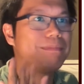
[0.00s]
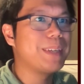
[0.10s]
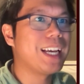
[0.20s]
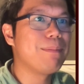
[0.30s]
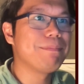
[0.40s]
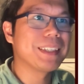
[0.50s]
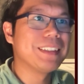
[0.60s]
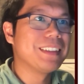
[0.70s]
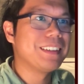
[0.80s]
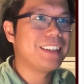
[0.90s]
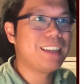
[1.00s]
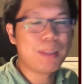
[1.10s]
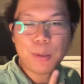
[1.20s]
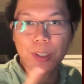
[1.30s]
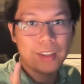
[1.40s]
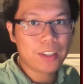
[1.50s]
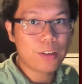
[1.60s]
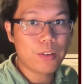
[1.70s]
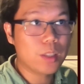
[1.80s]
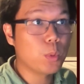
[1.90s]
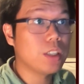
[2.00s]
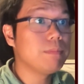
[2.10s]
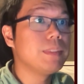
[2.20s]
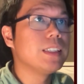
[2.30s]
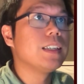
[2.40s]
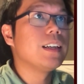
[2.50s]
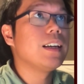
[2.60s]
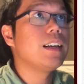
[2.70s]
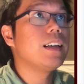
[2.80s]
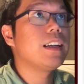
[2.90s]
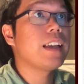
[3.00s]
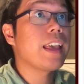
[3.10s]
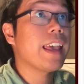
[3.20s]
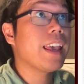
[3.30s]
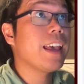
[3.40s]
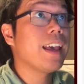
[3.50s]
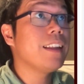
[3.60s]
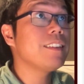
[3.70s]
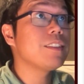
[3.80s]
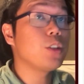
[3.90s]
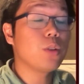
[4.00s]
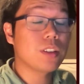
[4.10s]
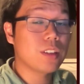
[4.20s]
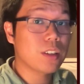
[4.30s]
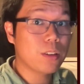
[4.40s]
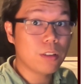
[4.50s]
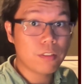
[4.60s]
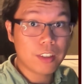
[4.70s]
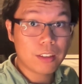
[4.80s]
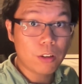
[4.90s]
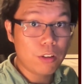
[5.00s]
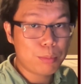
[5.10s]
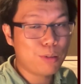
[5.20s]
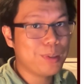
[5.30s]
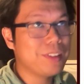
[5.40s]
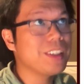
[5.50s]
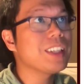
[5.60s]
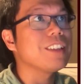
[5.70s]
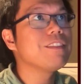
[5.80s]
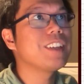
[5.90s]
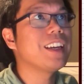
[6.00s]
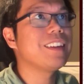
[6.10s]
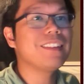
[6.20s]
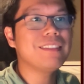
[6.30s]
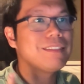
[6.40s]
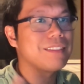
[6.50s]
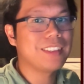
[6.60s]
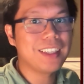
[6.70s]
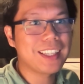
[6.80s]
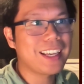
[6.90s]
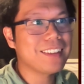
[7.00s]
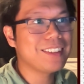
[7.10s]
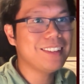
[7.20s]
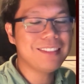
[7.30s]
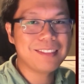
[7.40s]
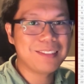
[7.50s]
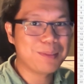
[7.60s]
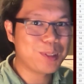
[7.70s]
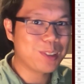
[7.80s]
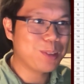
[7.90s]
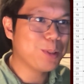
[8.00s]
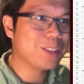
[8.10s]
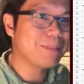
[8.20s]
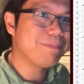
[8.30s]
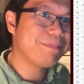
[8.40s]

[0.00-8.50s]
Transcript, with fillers: Bam. Um, I'll post this code as well. Uh, and use this code to figure out all the probabilities of getting exactly what you want.